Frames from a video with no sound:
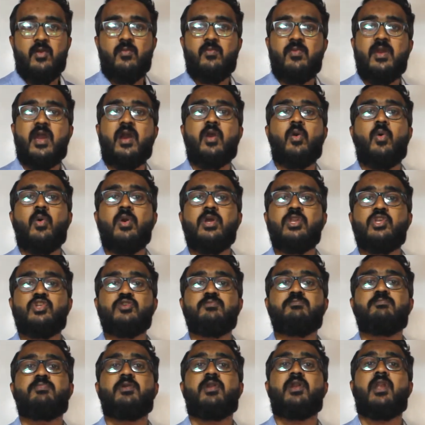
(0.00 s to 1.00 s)
we are going
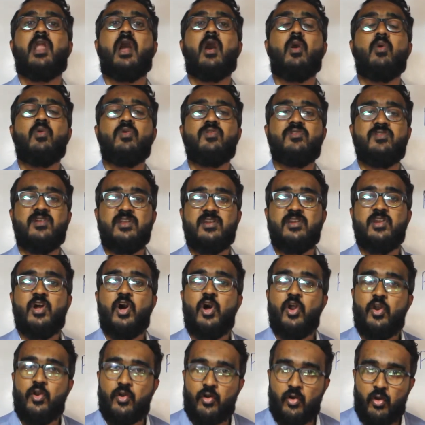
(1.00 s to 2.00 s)
to pronounce it
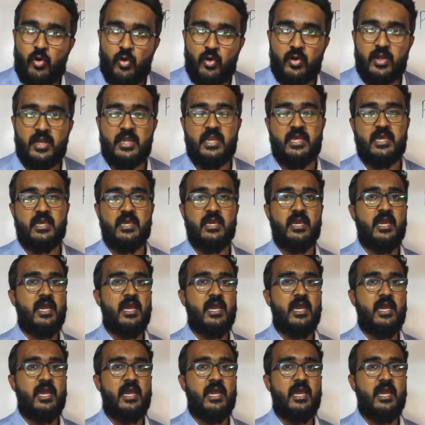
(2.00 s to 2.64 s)
wrongly.